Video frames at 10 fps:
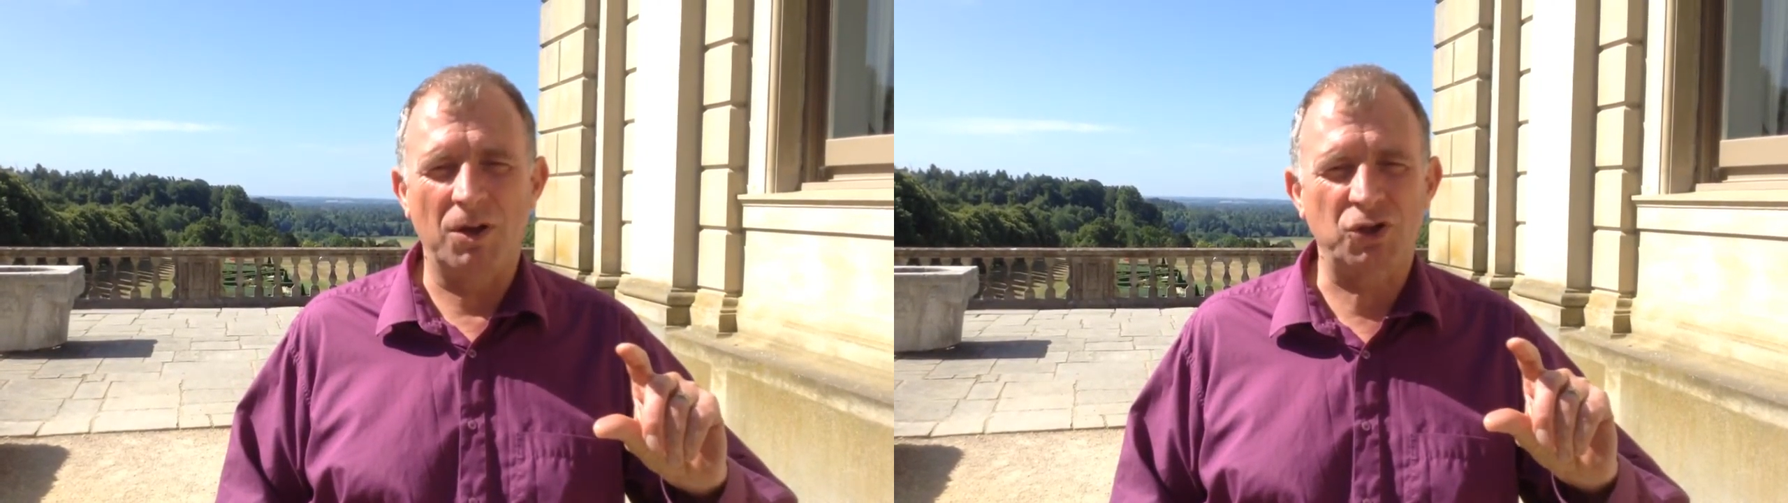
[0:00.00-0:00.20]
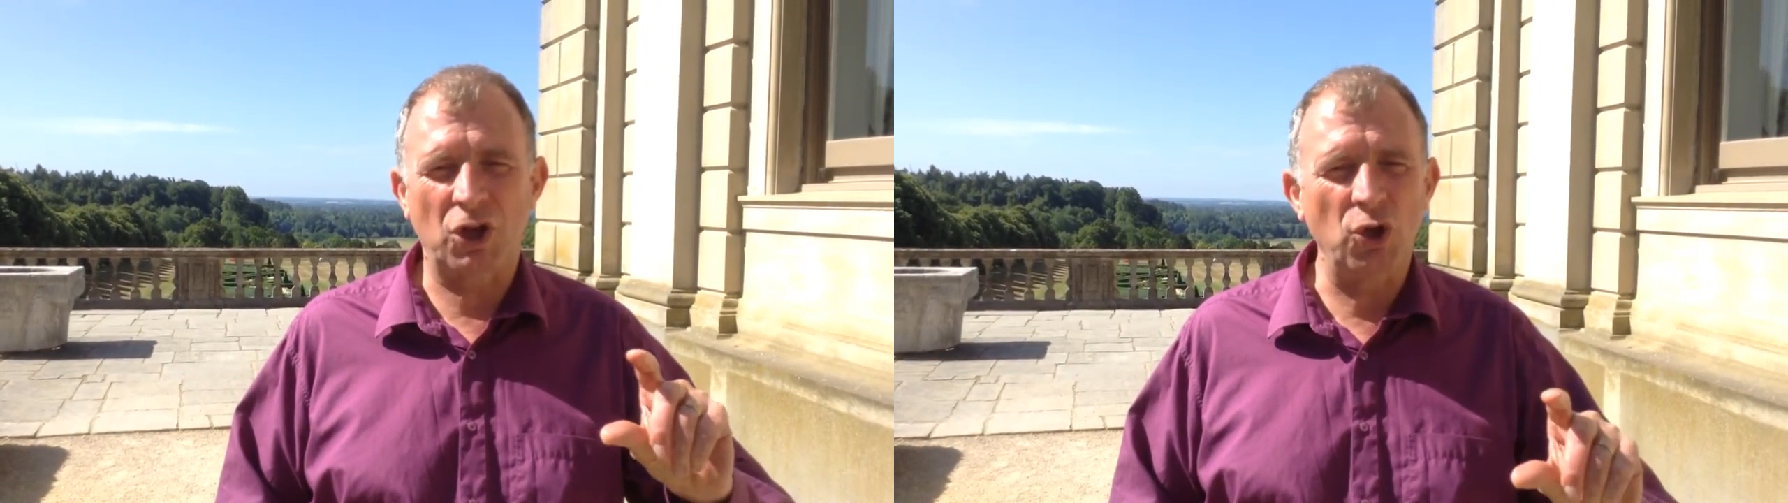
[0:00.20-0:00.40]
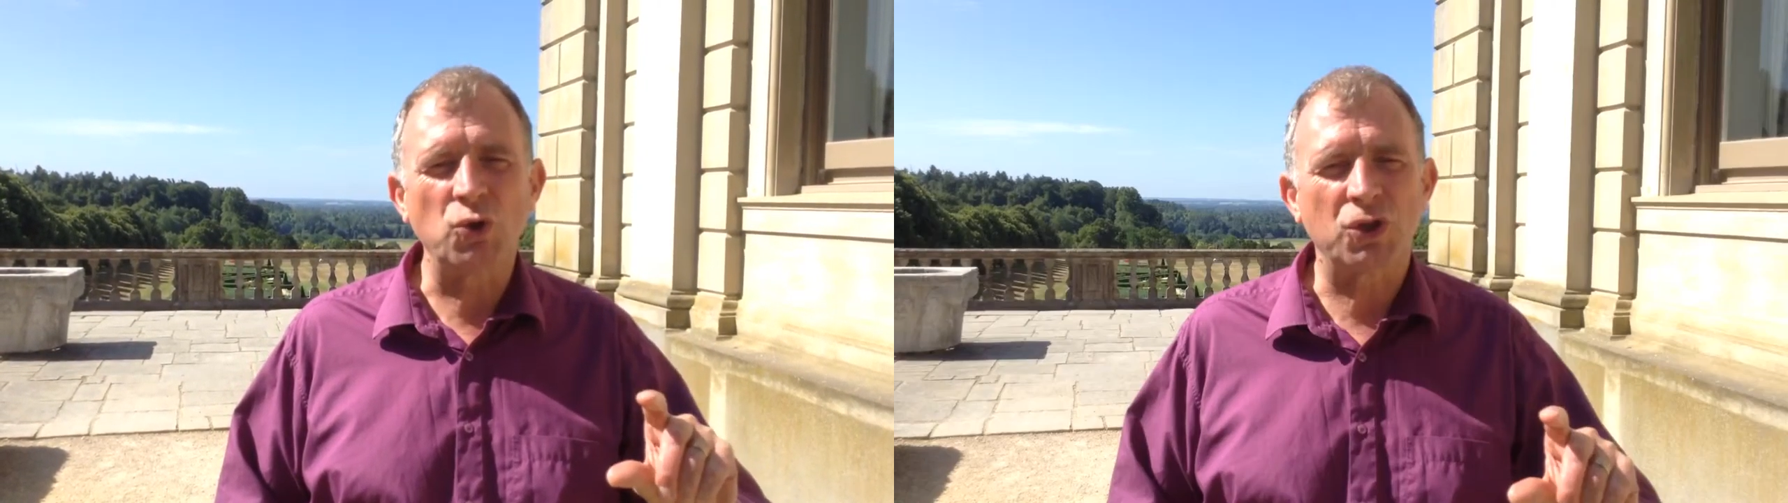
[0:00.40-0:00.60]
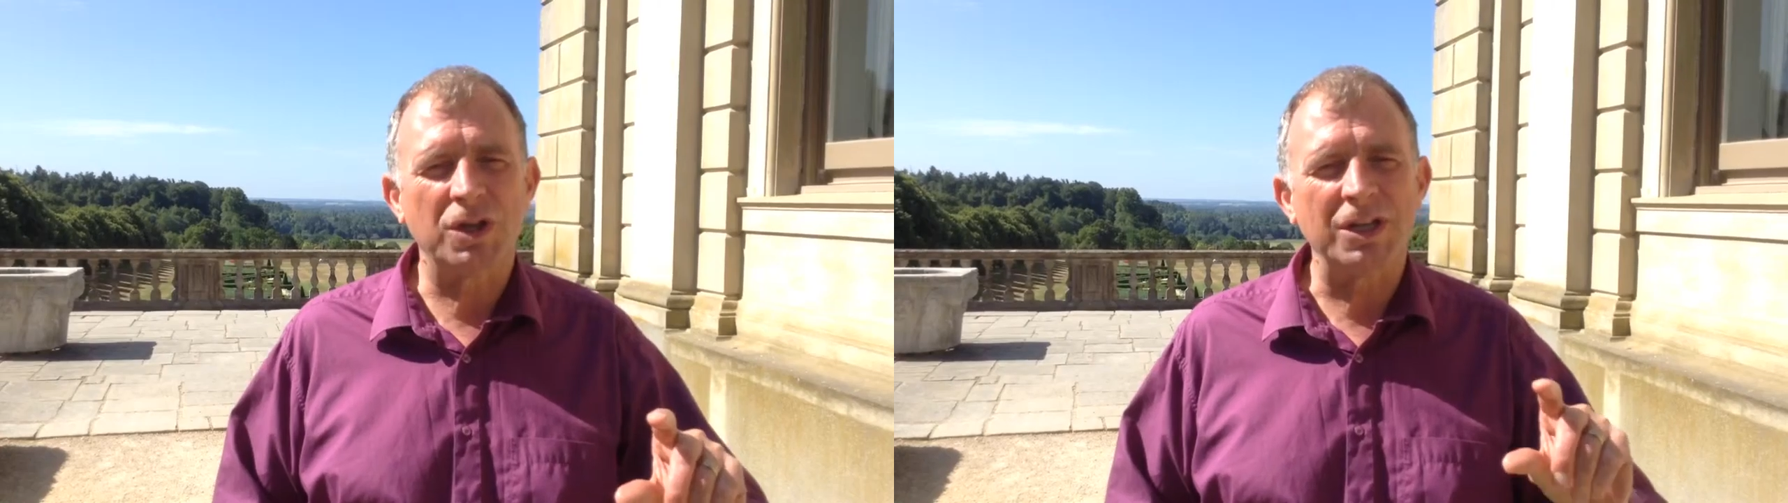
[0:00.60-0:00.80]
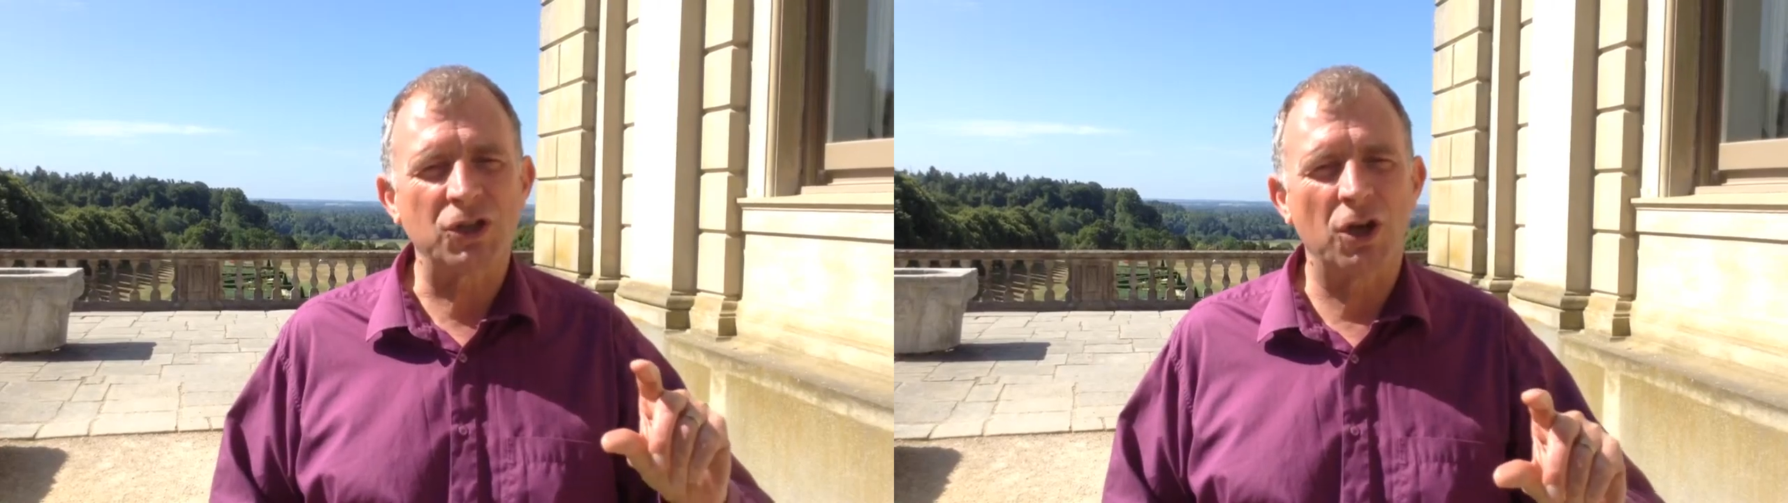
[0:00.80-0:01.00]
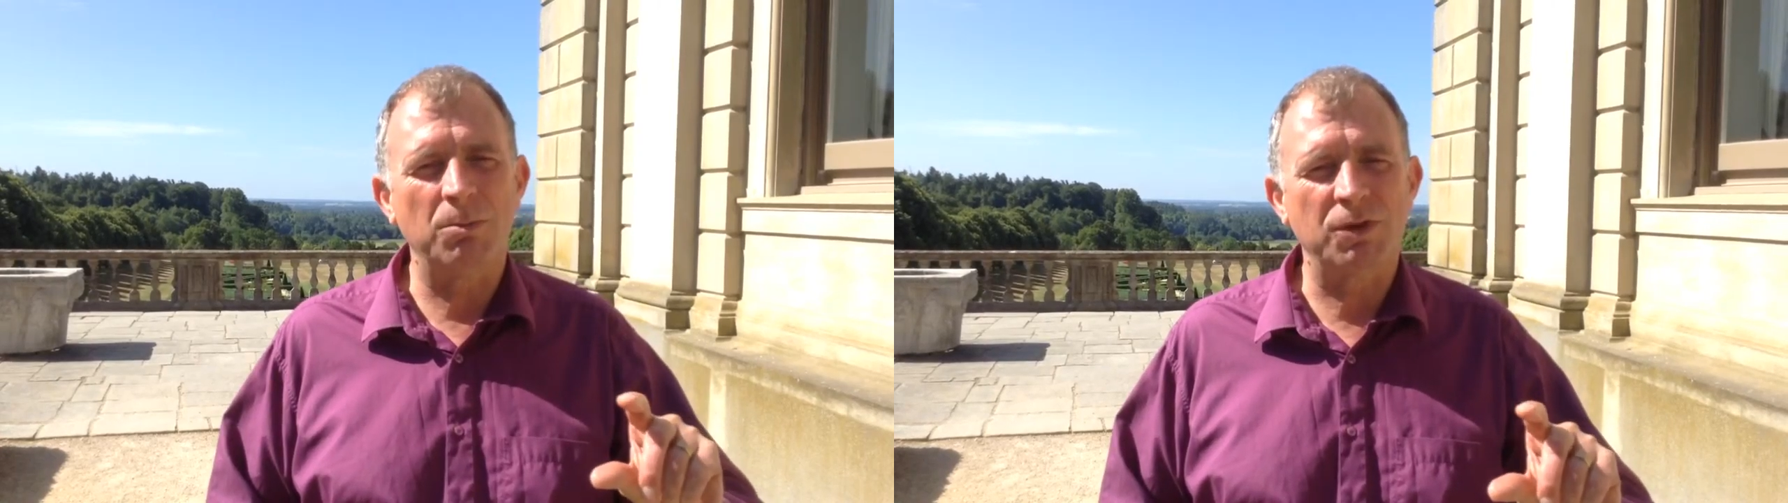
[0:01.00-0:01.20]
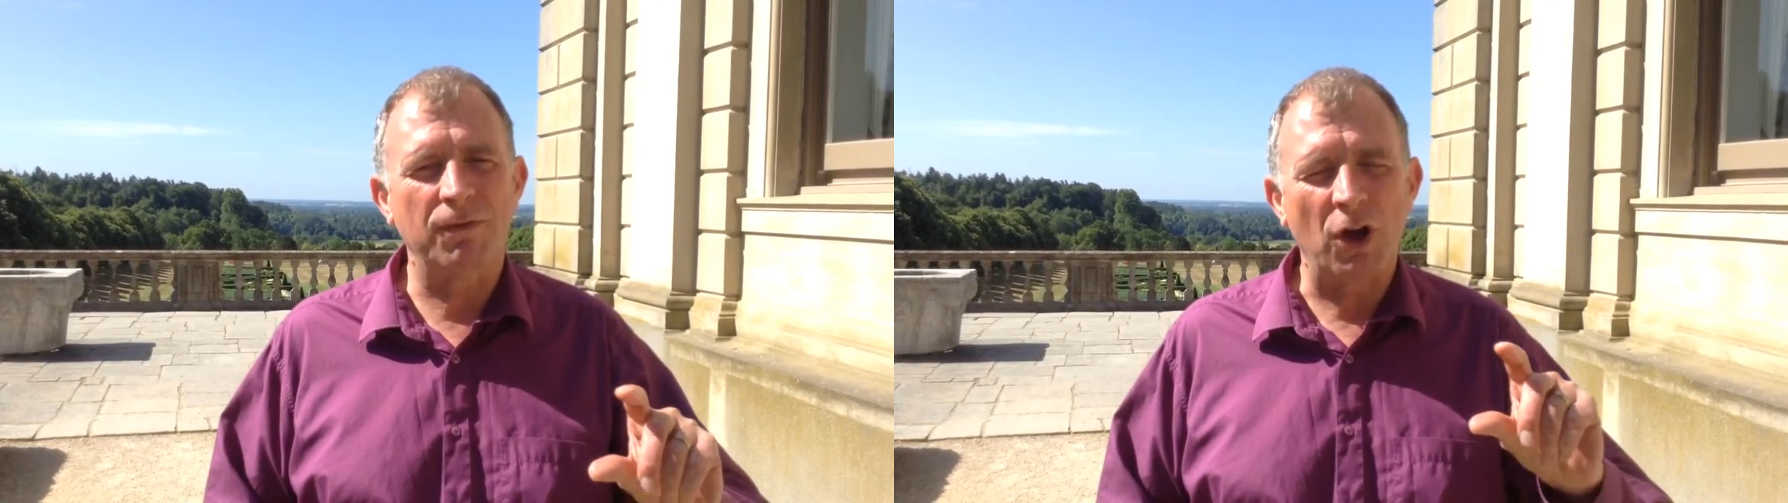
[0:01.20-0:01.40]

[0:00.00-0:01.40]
solution in terms of